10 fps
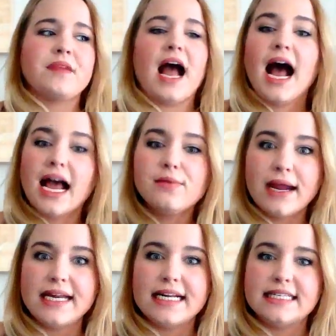I
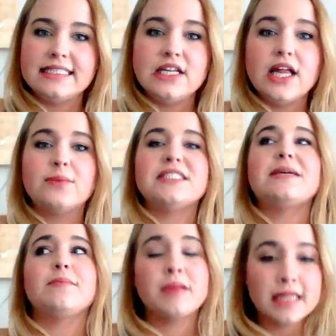waited until I was
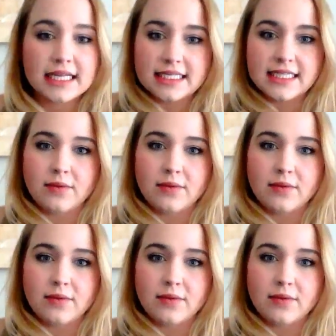completely done